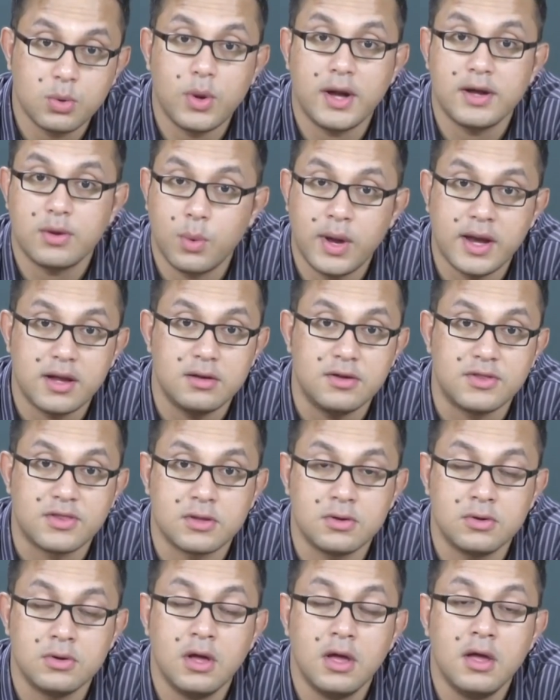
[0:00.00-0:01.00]
quite rightly
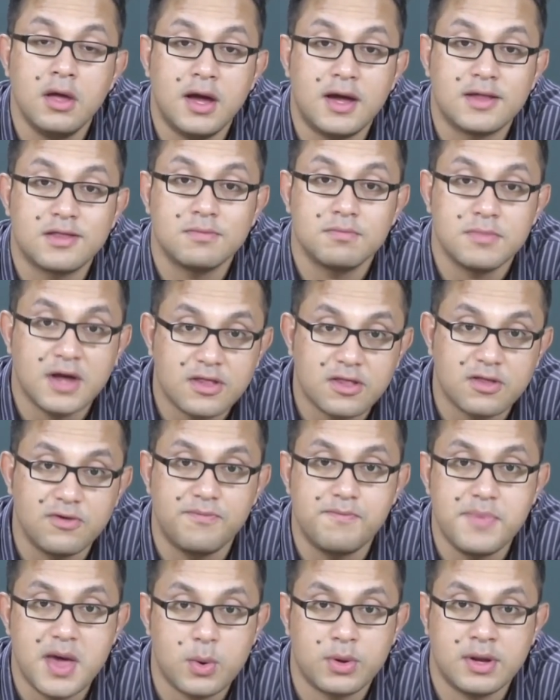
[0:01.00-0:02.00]
so, as a
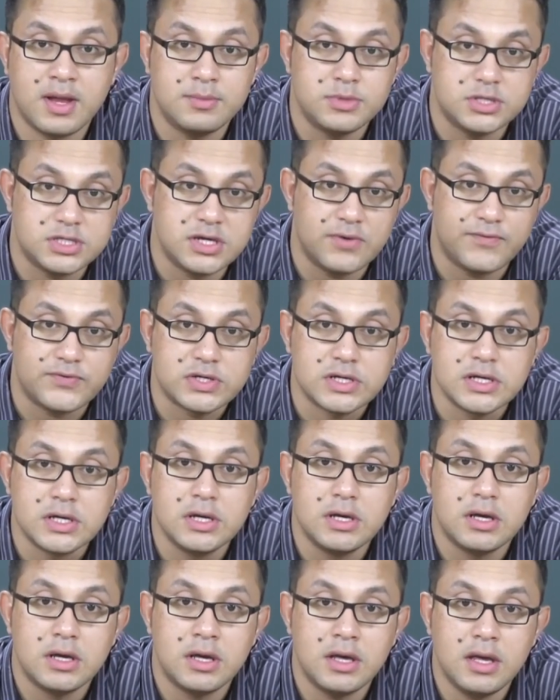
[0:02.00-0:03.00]
massive paradigm shift.
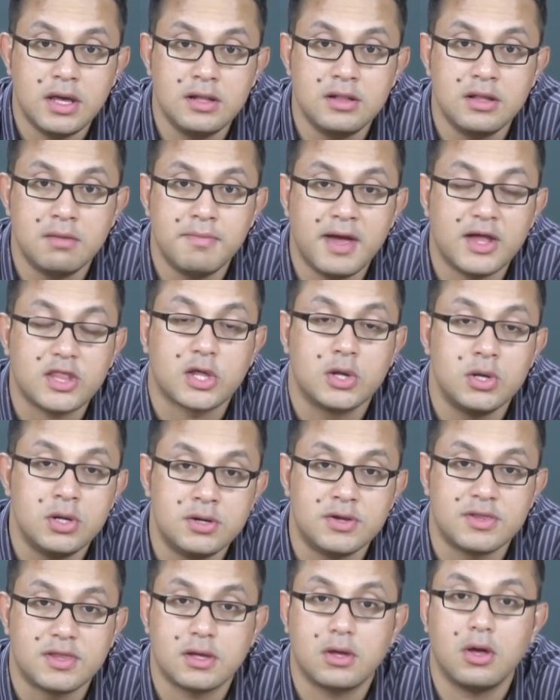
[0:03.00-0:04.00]
Uh, in the
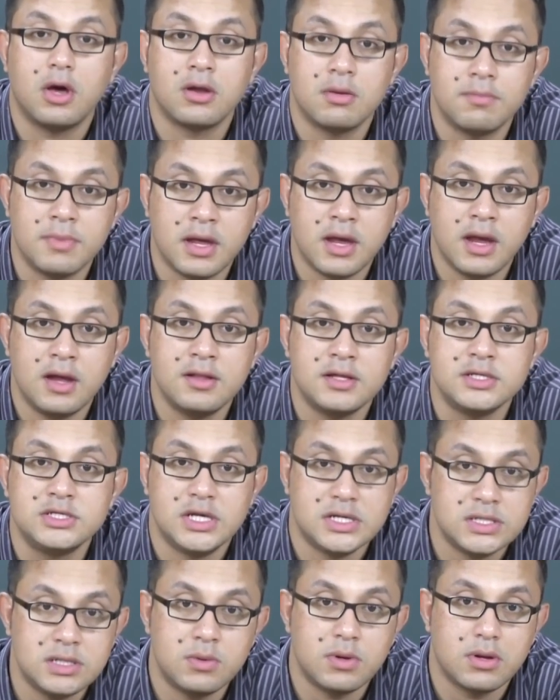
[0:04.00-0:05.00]
masculinist economy, in the
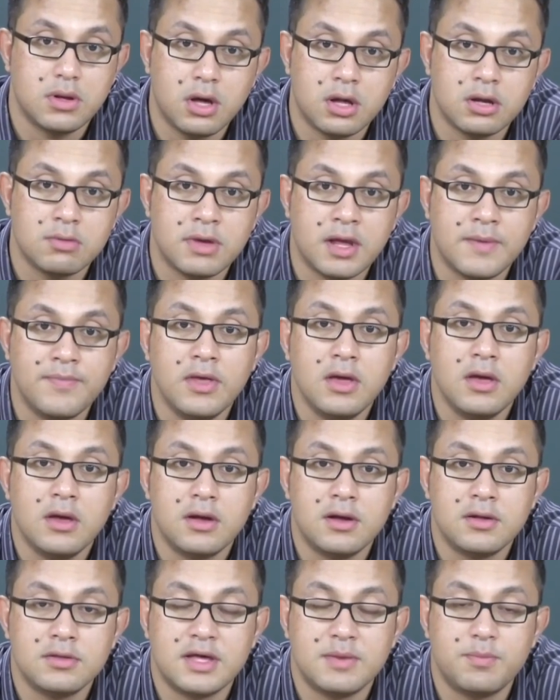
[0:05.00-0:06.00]
gender economy
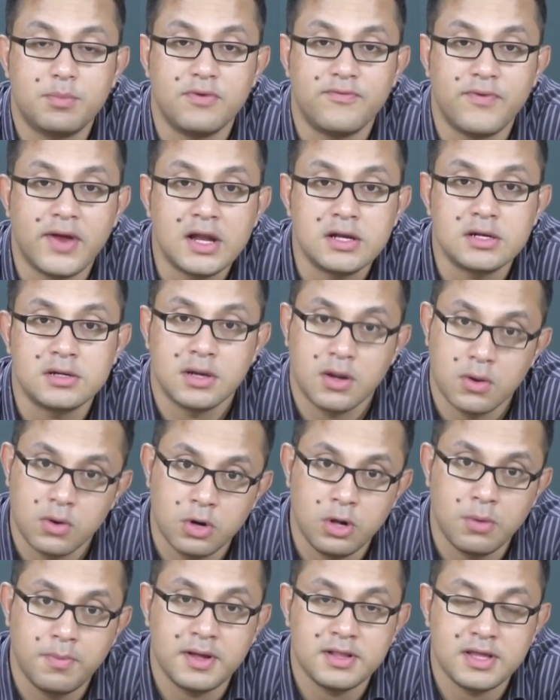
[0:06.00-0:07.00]
uh, that prevailed in
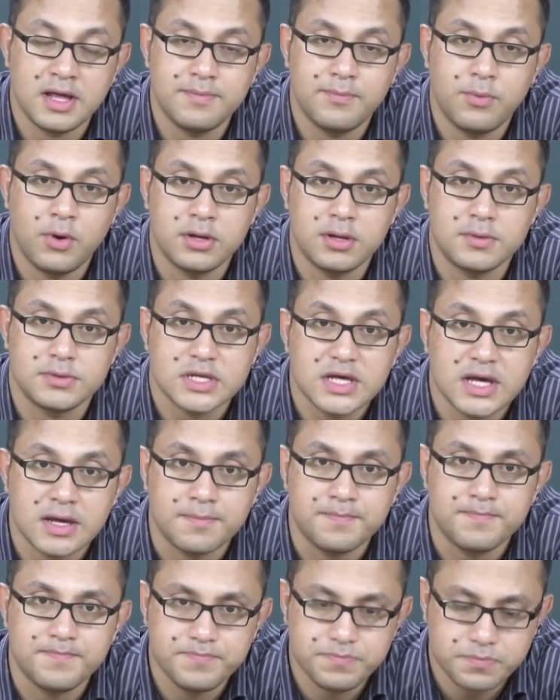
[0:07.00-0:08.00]
Europe at that point of
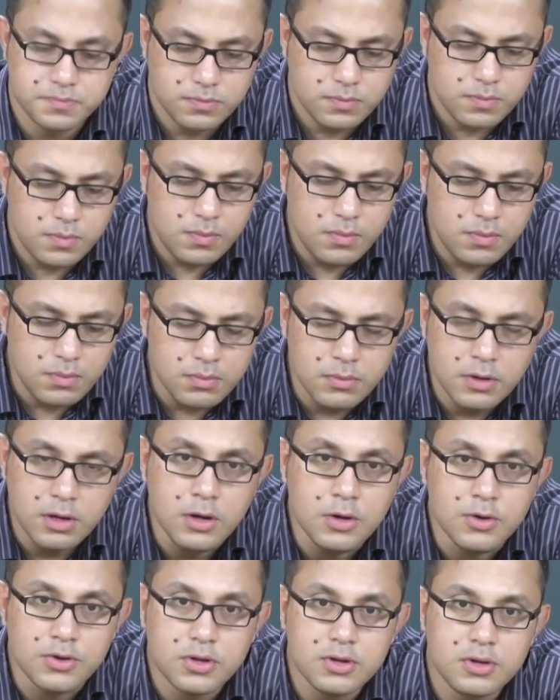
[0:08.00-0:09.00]
time.
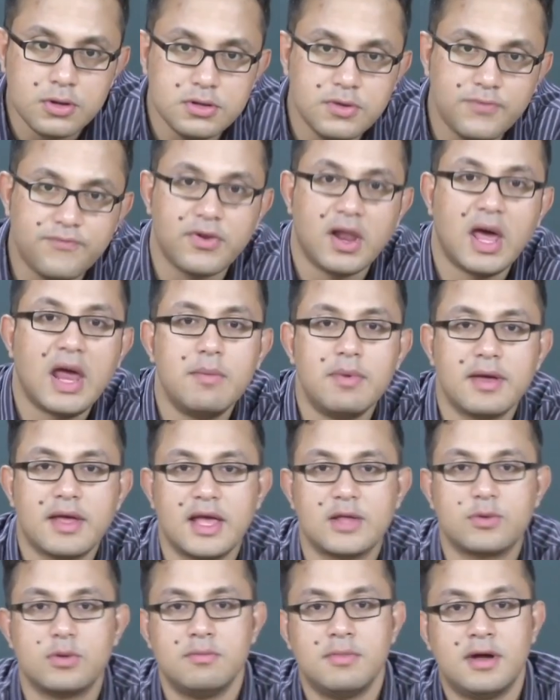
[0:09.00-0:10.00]
So The Fly by
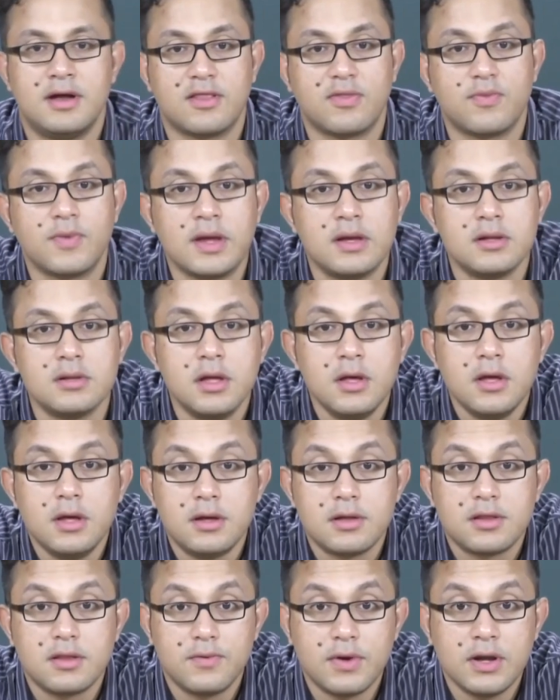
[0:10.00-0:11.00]
Katherine Mansfield
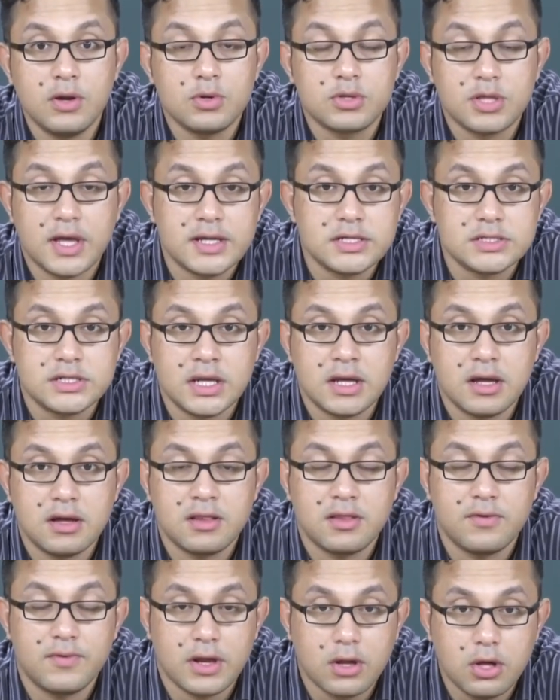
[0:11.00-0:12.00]
is a very authentic,
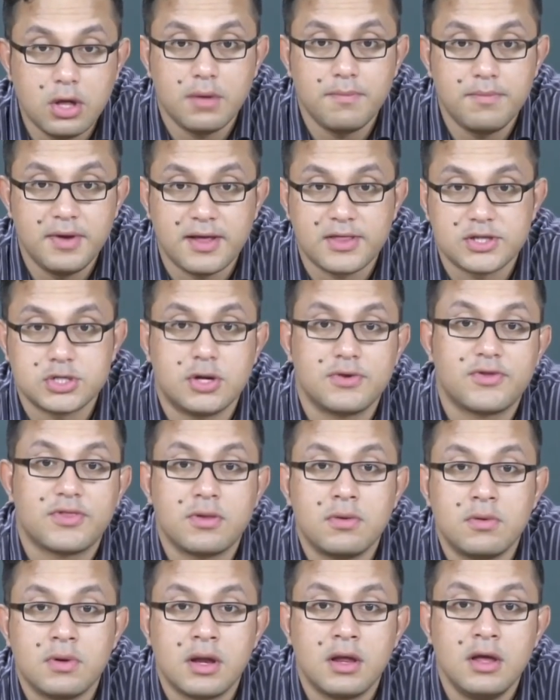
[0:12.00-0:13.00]
it's a very complex short
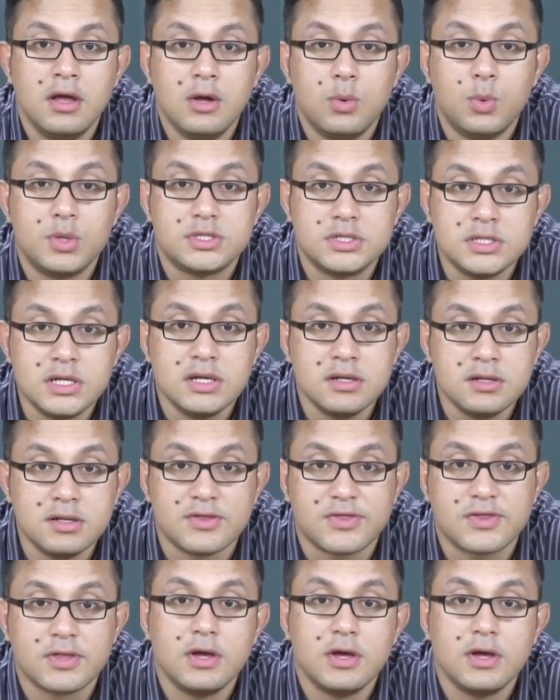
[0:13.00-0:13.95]
story which deals